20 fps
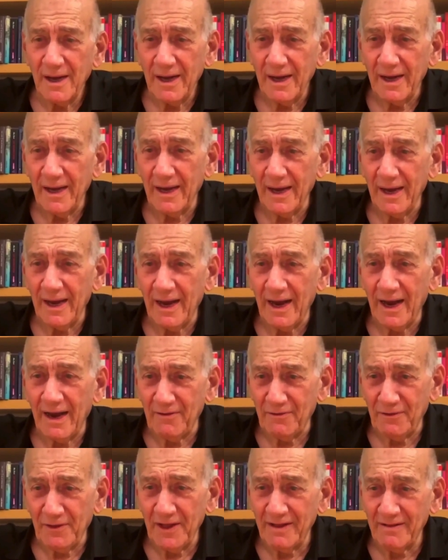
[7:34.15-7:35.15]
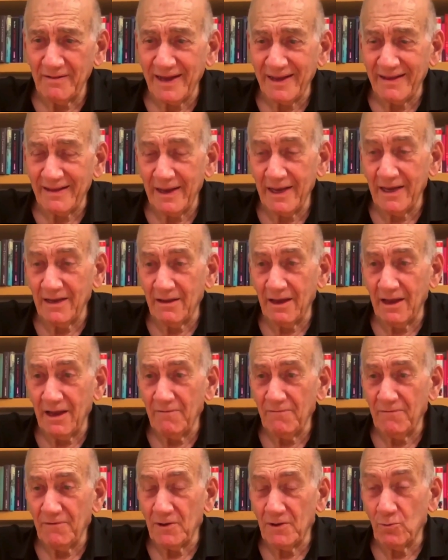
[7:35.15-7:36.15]
I think that
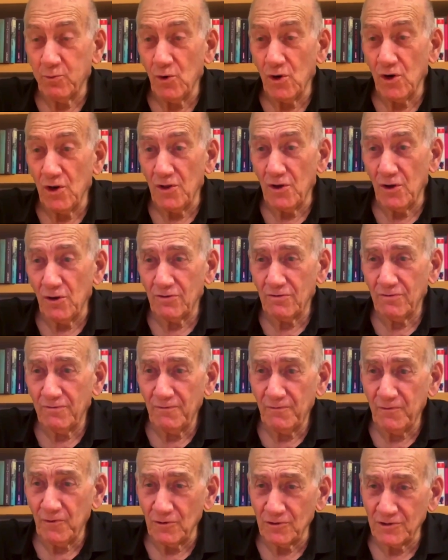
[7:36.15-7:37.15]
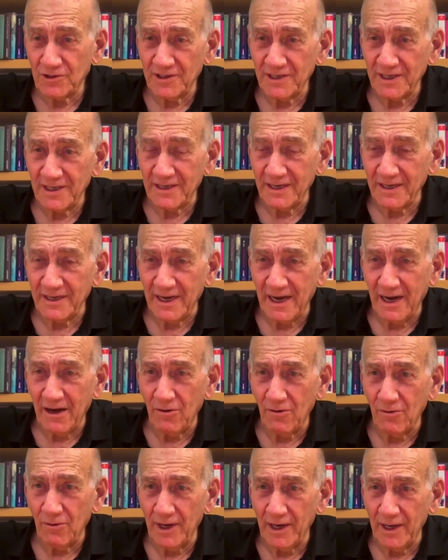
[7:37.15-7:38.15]
if it will not force
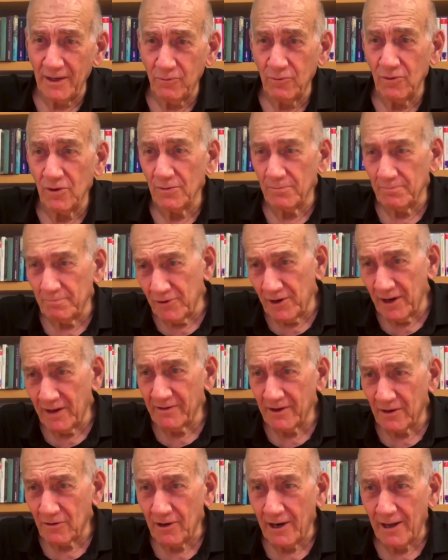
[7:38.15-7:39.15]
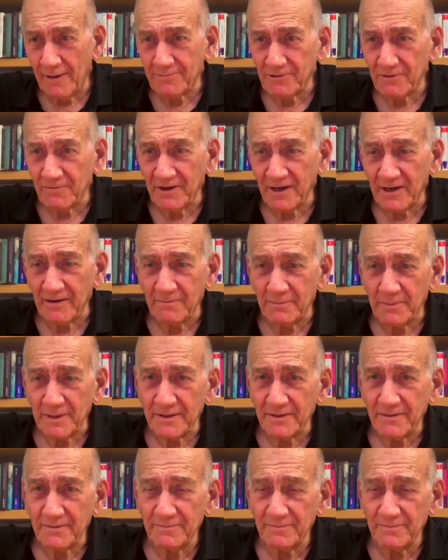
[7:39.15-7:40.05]
Netanyahu, it will bring the collapse of the government.